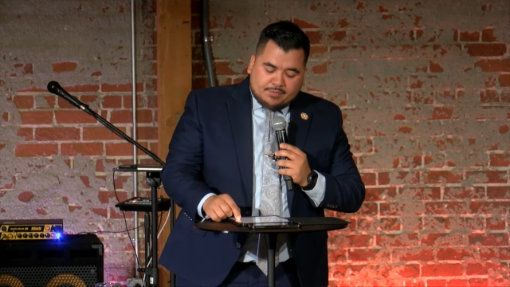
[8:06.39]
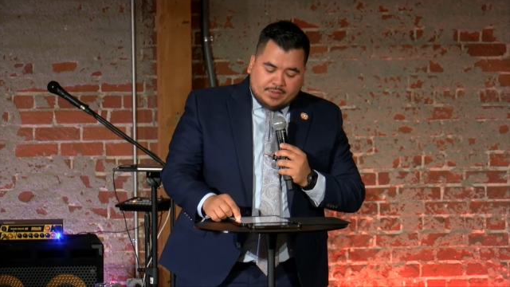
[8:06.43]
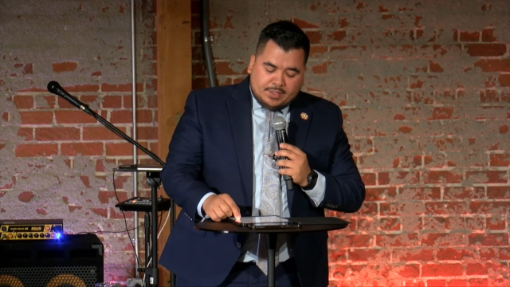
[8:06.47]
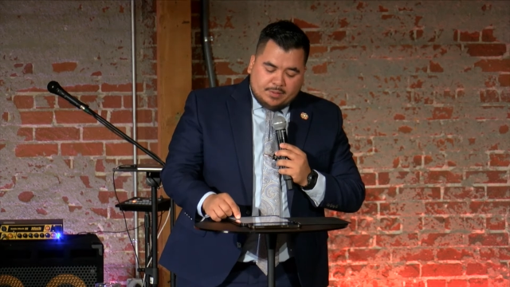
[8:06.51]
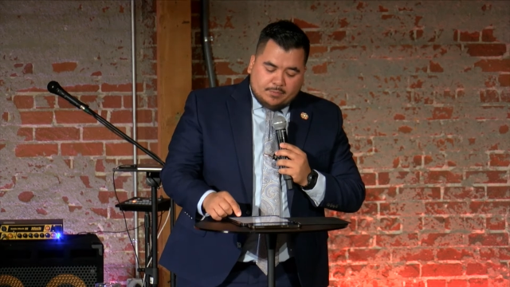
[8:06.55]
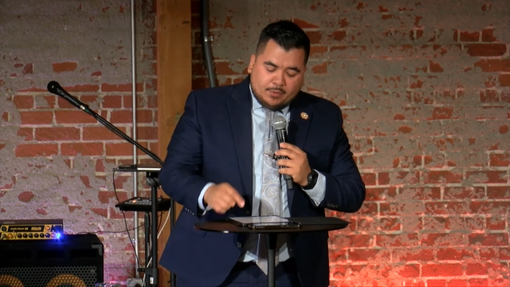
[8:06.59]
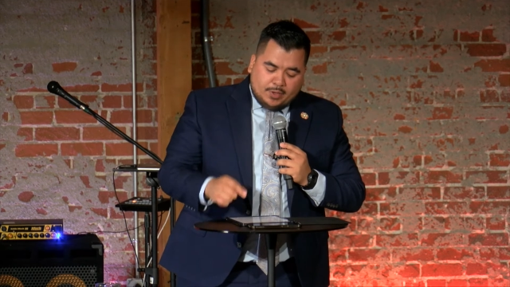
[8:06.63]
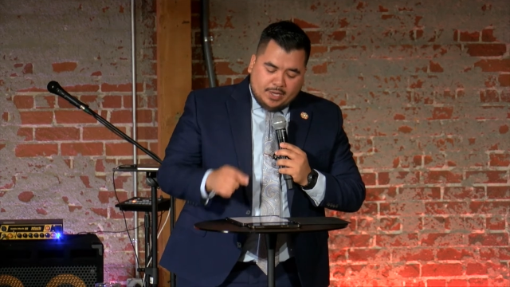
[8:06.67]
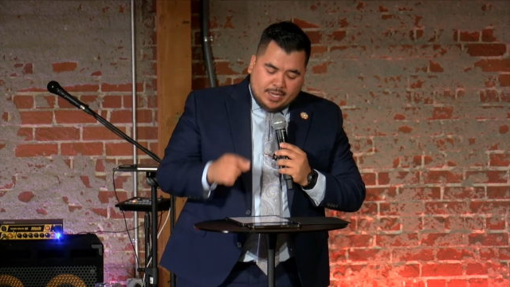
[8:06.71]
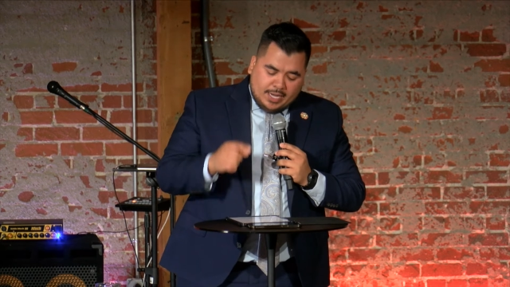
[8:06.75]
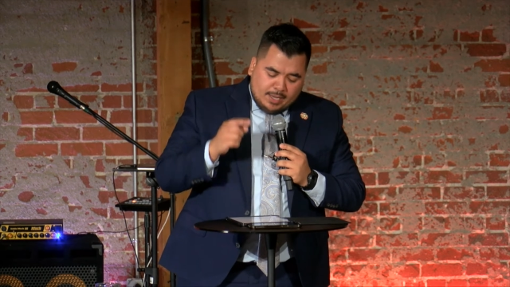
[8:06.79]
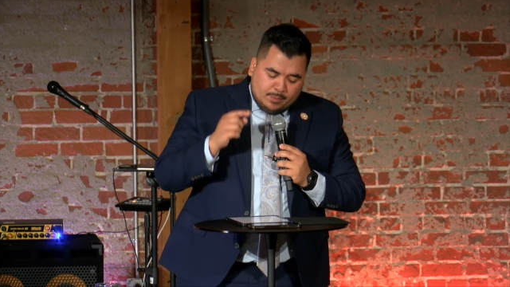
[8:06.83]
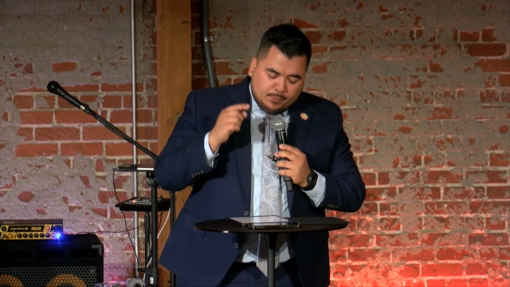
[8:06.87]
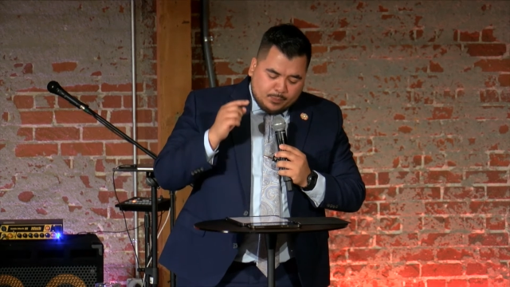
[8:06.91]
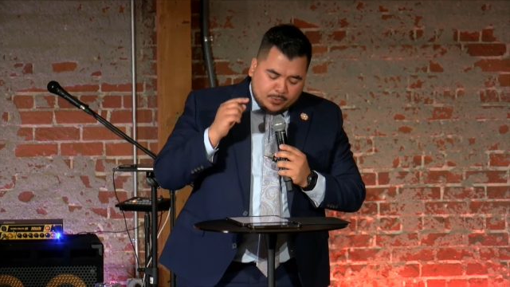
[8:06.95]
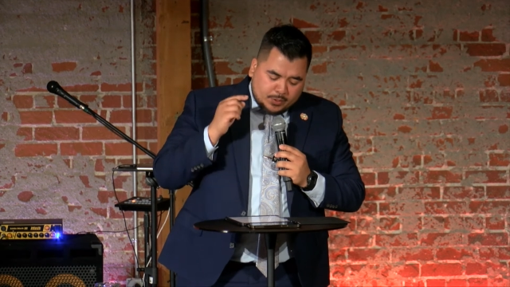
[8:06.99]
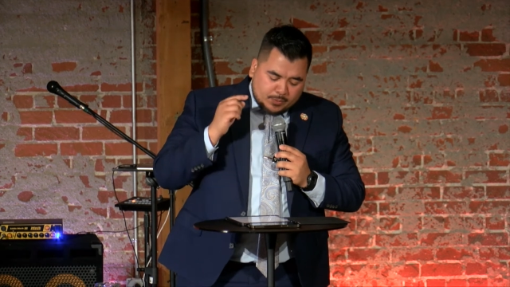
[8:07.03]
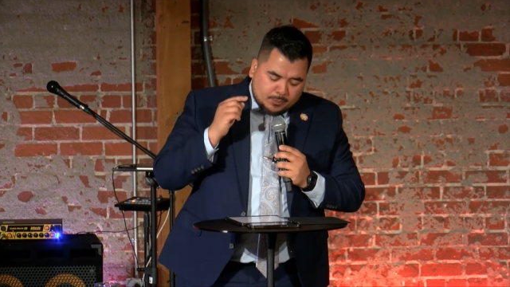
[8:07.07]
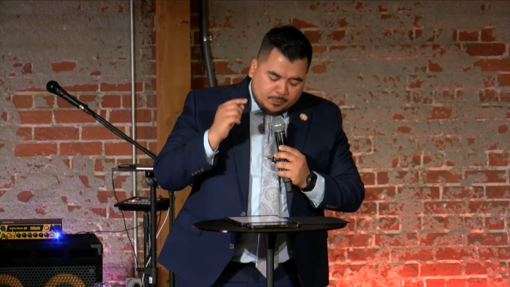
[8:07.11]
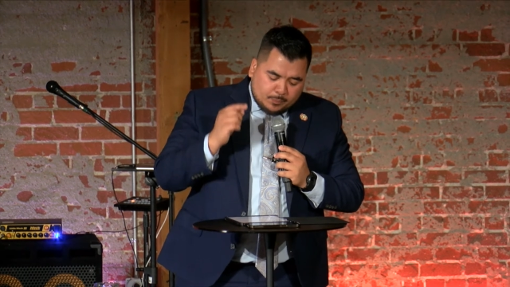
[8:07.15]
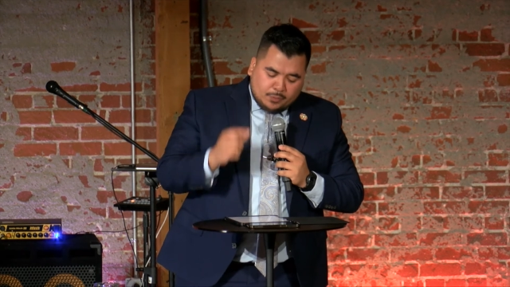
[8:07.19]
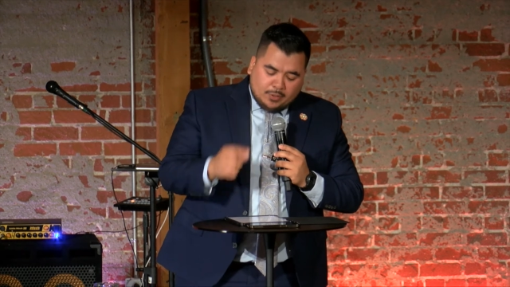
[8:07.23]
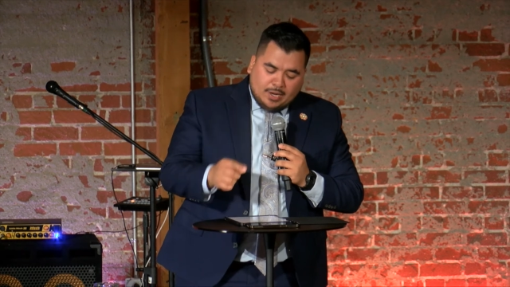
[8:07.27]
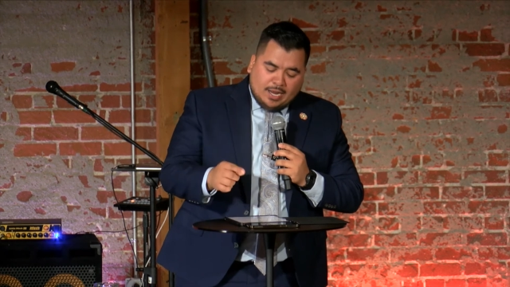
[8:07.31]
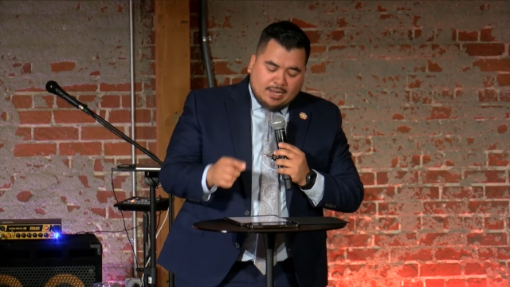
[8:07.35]
that were able to
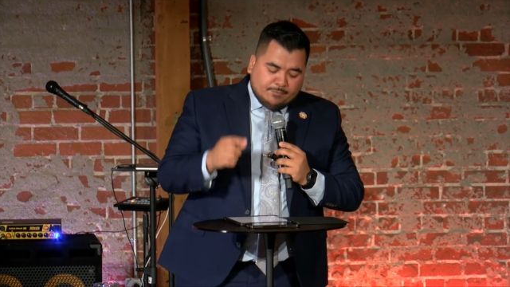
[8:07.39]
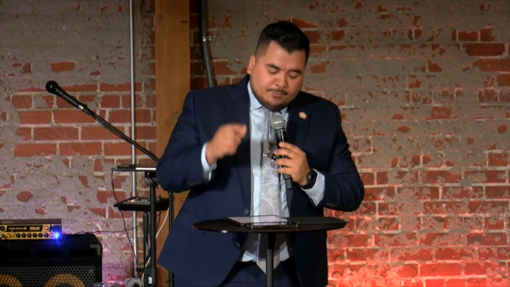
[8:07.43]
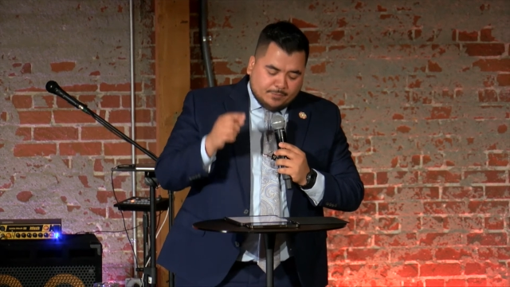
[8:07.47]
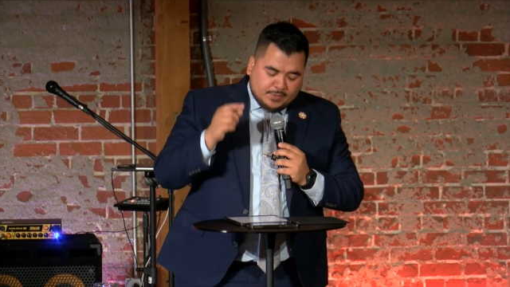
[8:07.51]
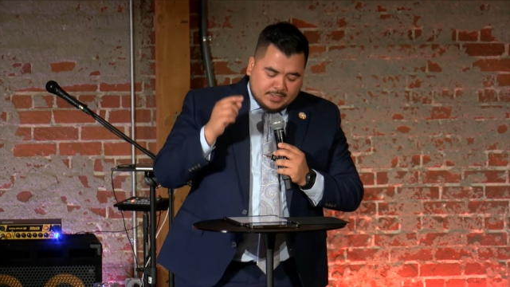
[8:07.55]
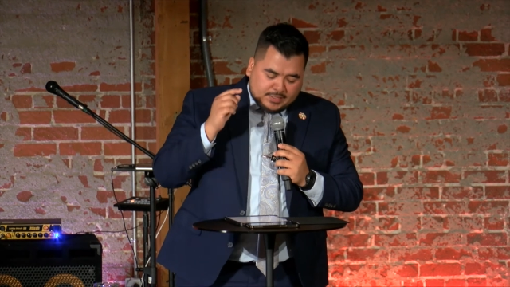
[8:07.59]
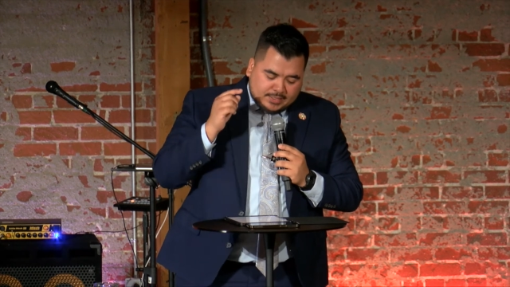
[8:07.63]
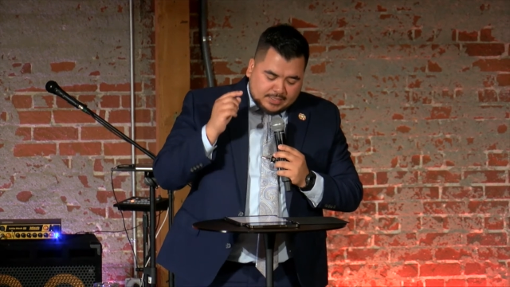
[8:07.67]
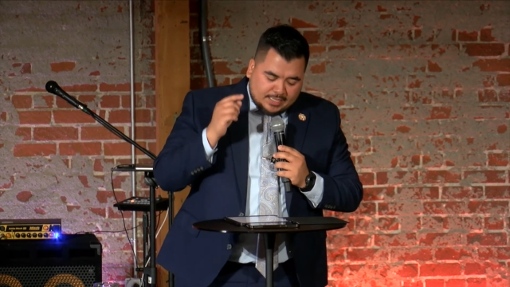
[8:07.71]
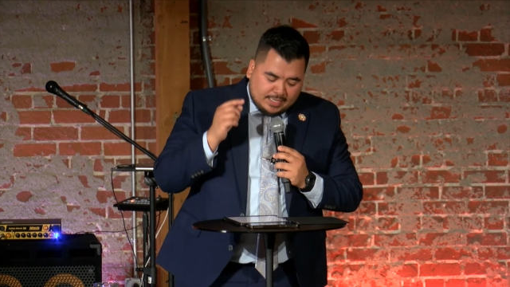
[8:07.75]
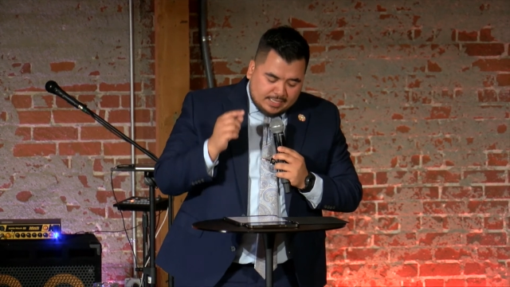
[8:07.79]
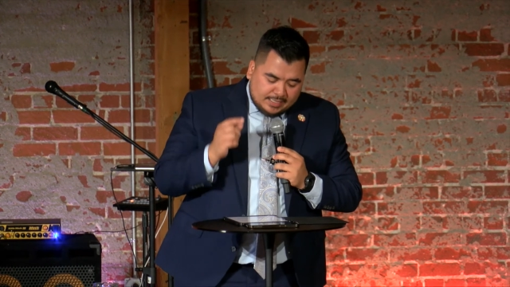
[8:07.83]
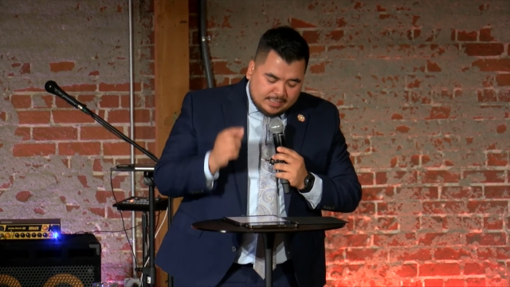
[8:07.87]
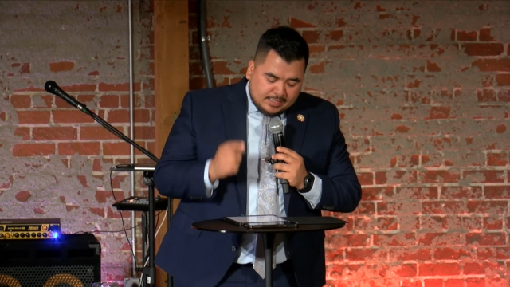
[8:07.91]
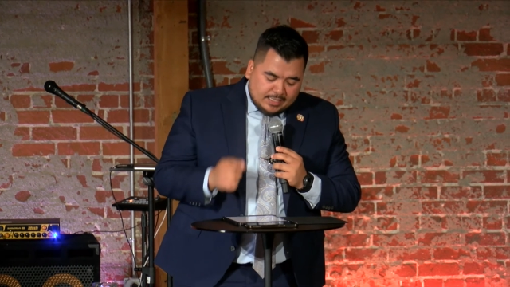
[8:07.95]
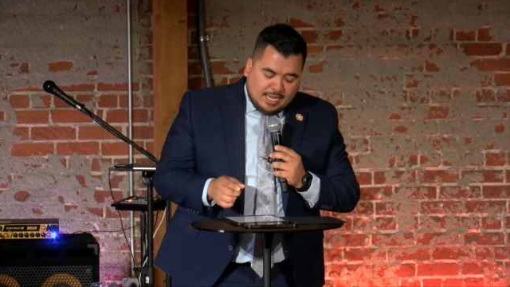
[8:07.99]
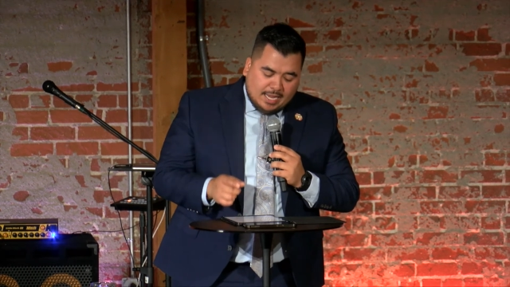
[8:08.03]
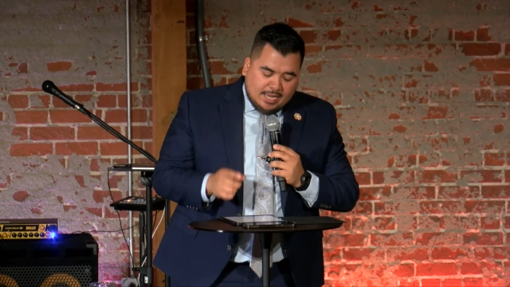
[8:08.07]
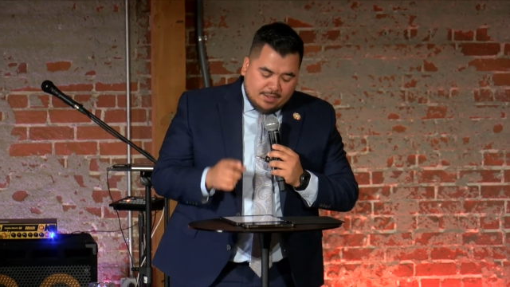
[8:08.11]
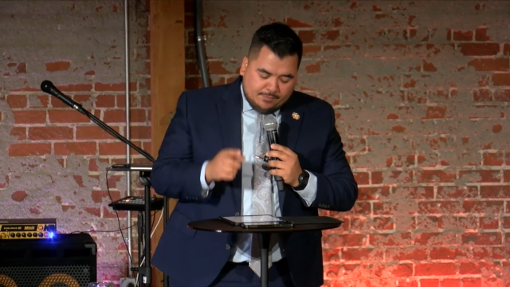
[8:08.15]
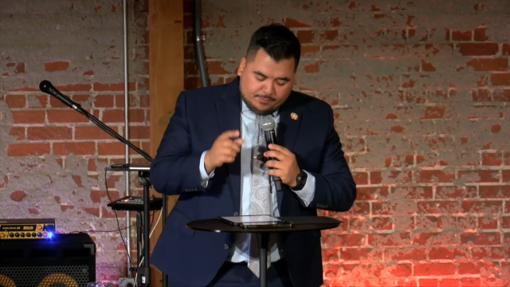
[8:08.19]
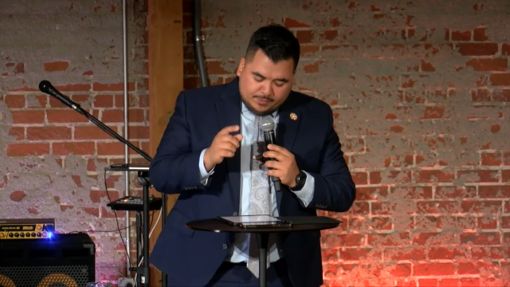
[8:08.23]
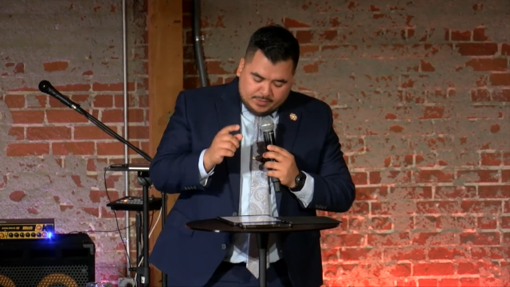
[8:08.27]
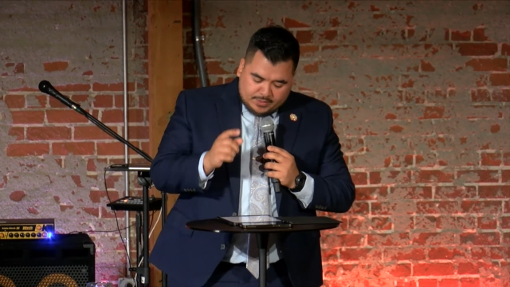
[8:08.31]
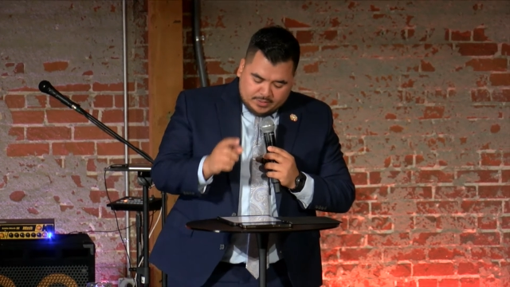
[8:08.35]
prophesy life